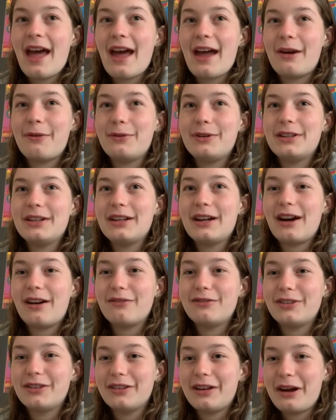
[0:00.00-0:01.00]
and we did
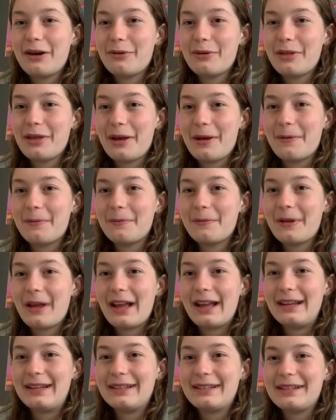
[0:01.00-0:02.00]
Havdalah with him,
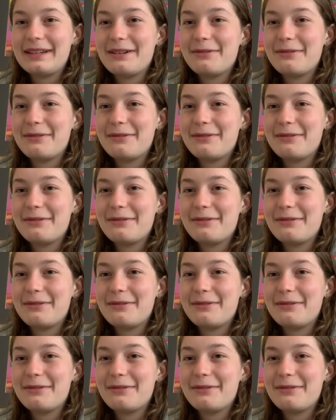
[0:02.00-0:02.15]
and